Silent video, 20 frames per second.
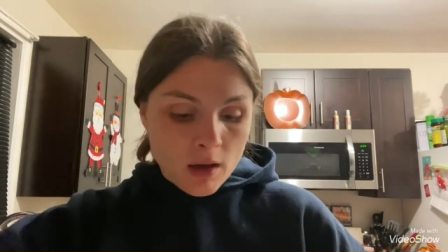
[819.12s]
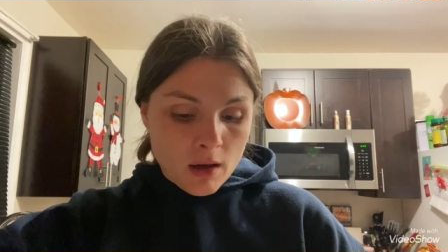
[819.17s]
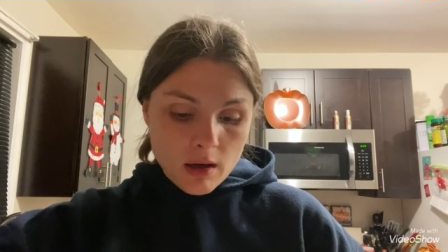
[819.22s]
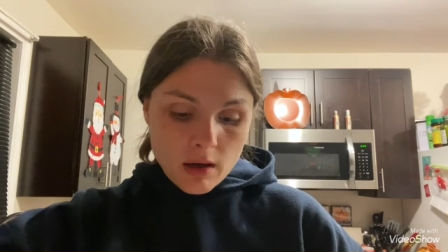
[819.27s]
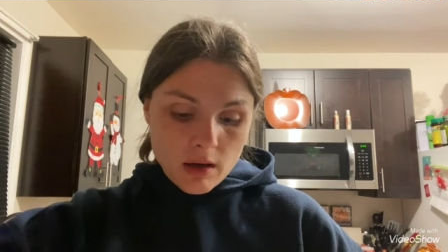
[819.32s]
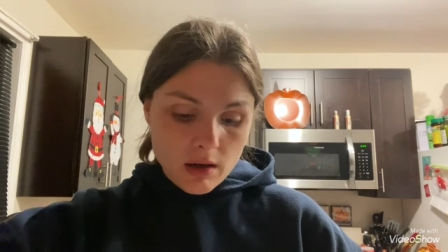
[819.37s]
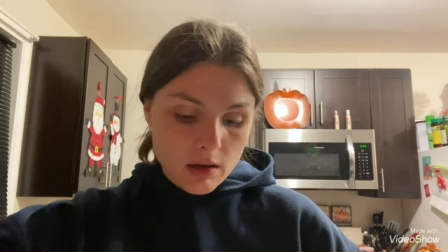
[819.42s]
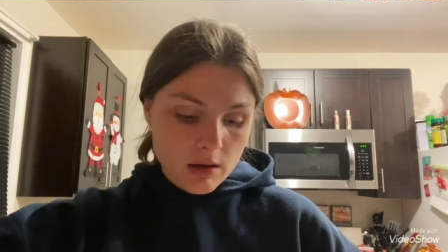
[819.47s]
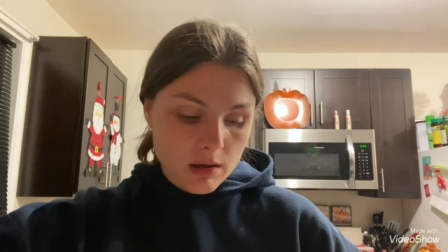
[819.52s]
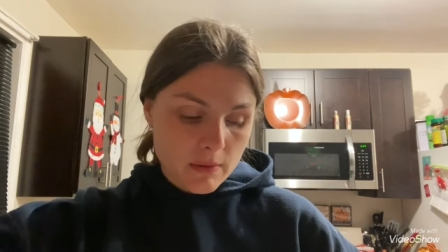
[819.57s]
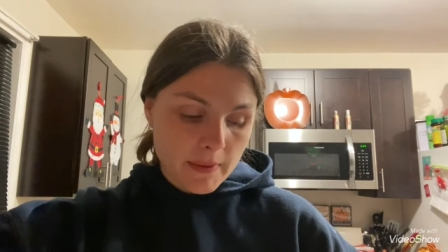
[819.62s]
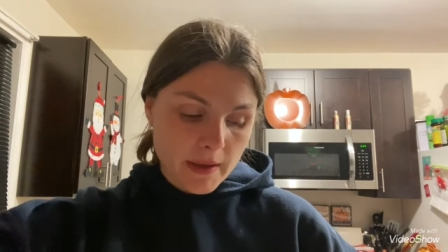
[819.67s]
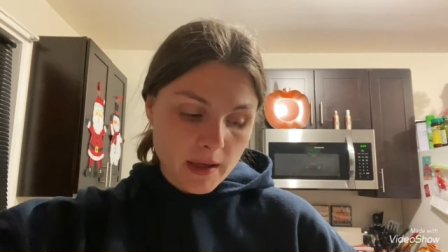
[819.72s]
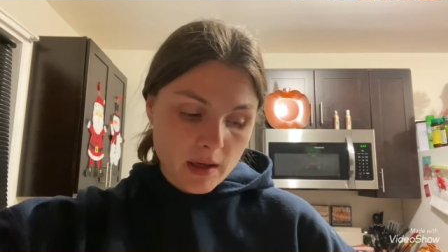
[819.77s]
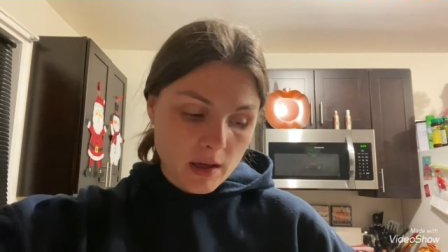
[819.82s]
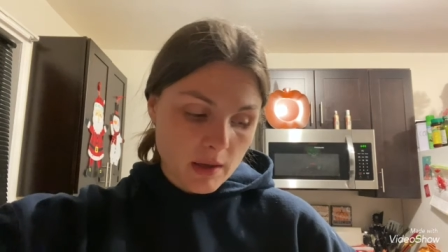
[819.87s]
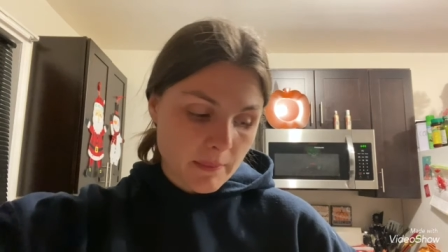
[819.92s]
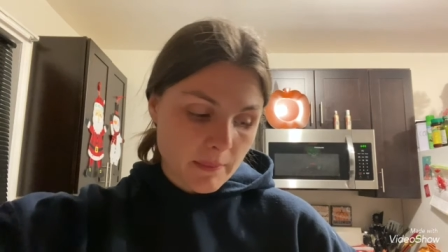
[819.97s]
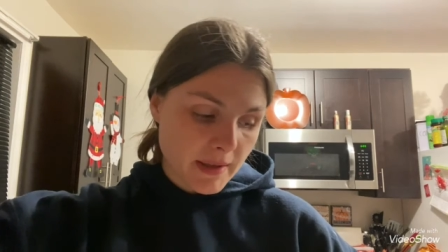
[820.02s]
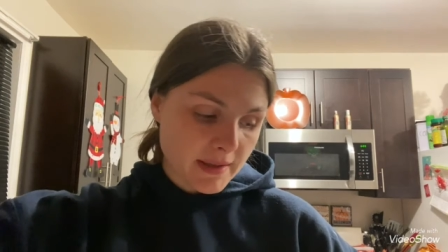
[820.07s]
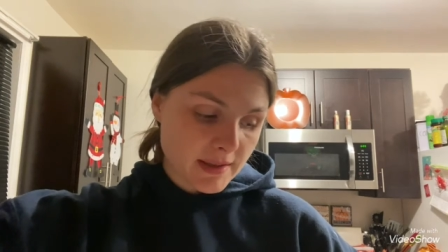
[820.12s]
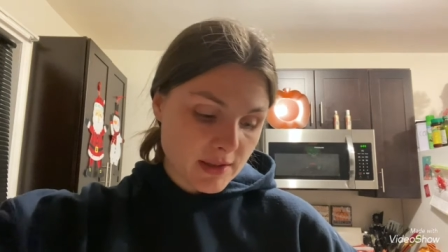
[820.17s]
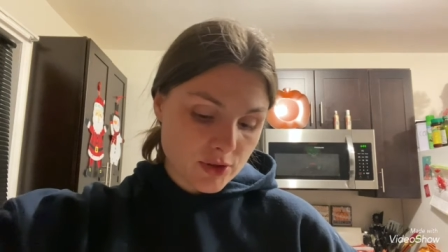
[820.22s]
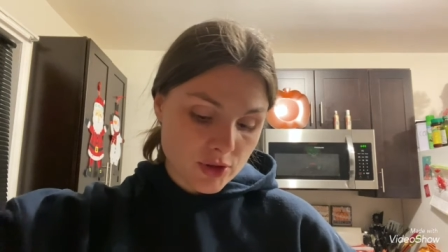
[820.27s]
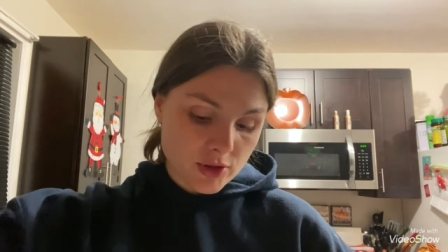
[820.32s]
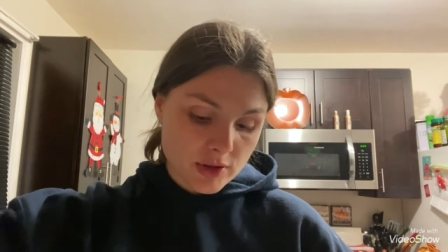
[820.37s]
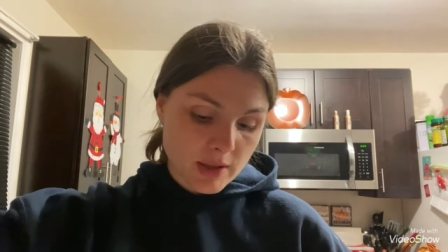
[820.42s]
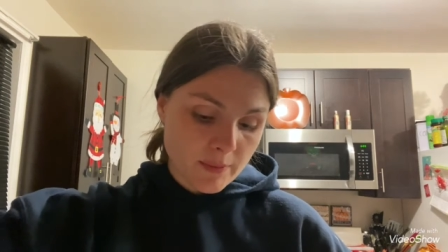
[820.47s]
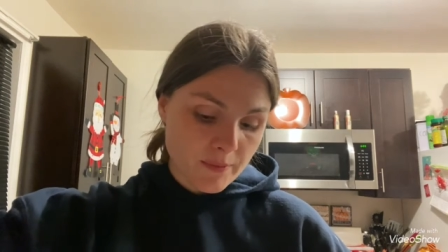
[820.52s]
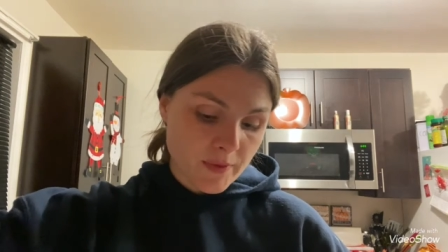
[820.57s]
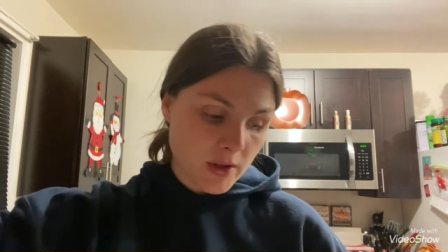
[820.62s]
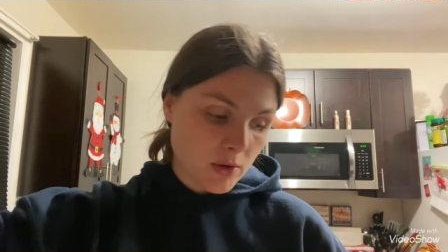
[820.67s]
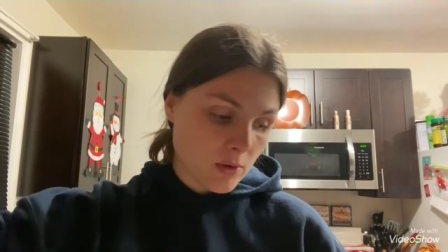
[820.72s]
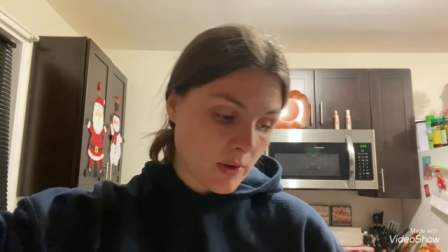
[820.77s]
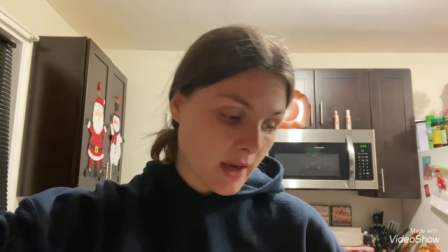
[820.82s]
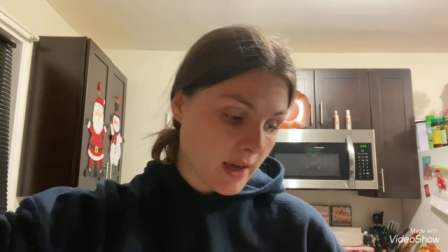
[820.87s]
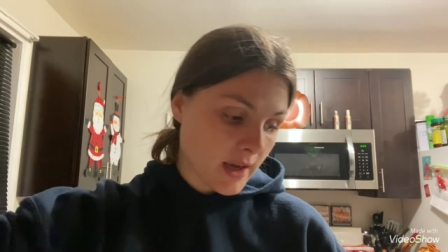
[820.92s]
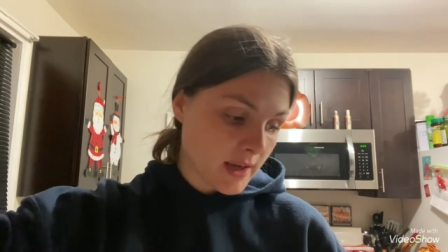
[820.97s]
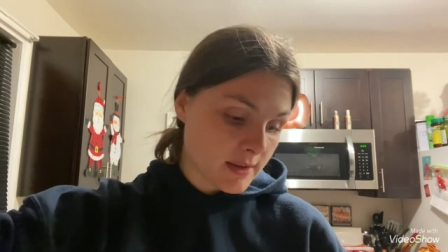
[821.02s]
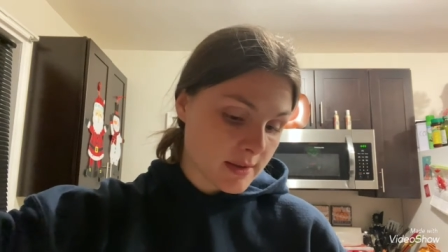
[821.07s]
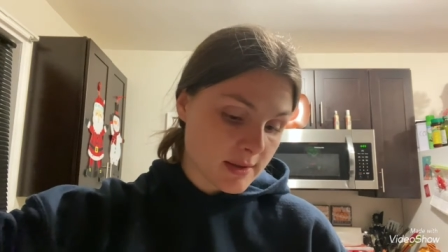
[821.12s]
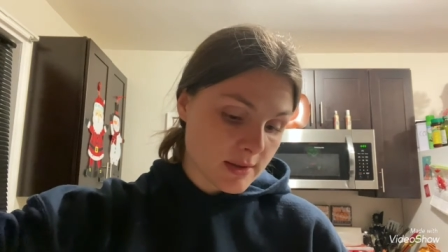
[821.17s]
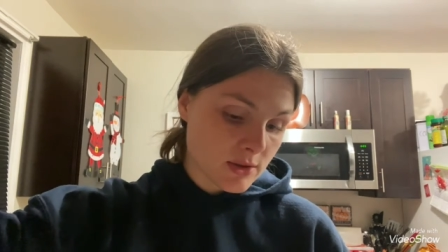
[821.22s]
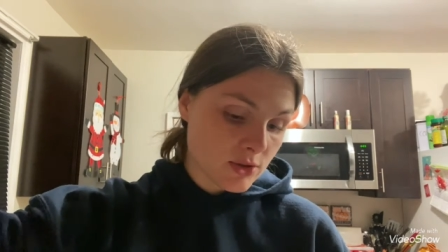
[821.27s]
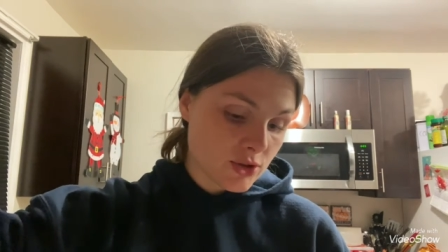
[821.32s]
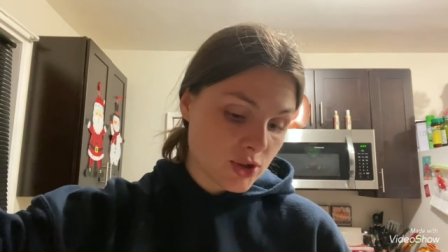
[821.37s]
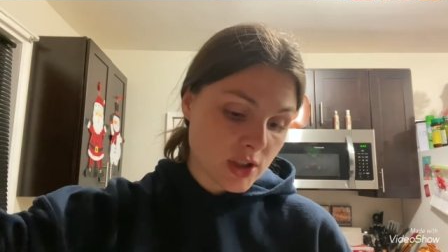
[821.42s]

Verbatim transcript: Oh my God, my sister's something, you guys.